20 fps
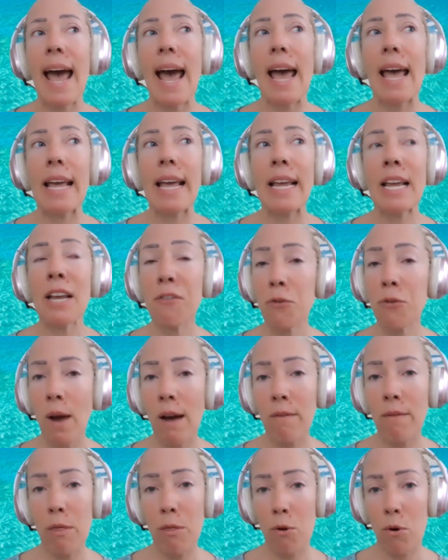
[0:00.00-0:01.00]
If you have
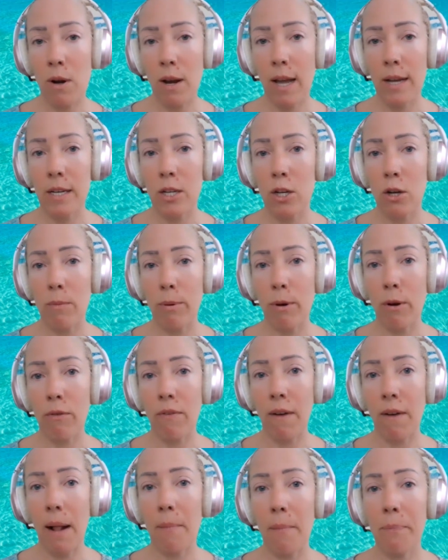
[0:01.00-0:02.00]
a third line in your
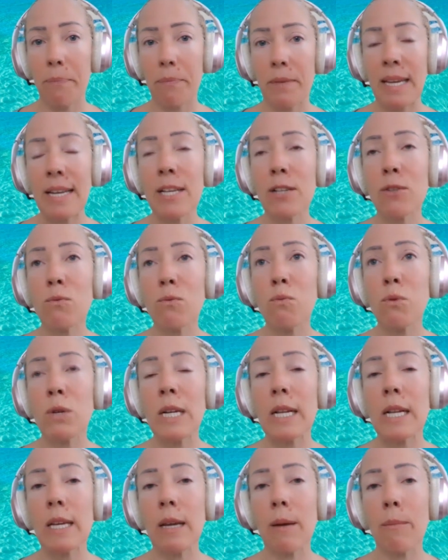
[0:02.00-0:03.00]
profile, it is
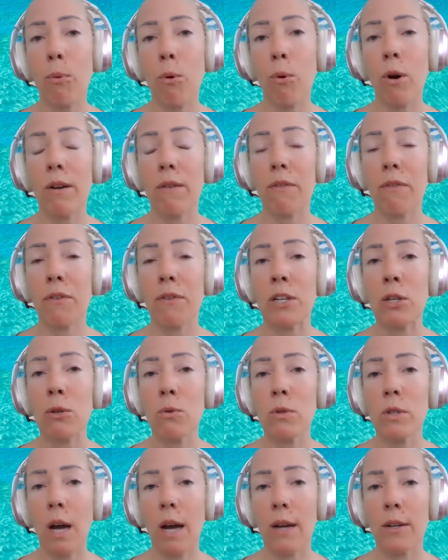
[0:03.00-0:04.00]
really important for you
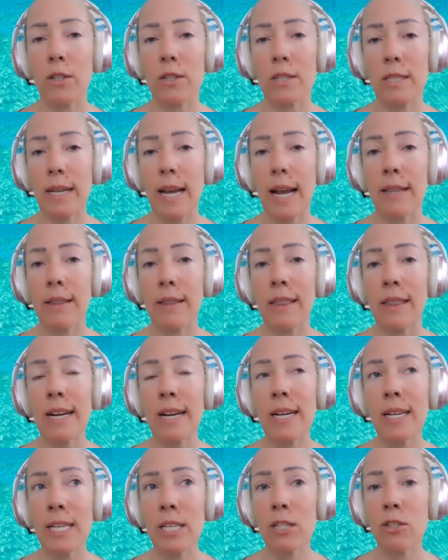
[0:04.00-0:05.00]
to understand that there
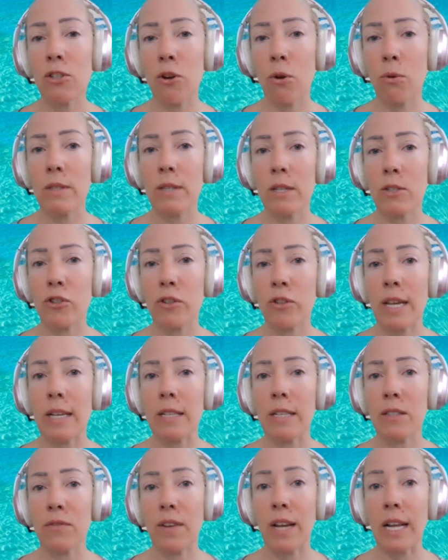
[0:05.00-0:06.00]
is no such thing
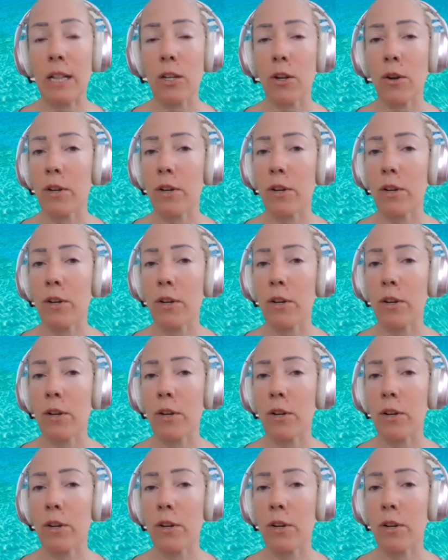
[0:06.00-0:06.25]
as failure.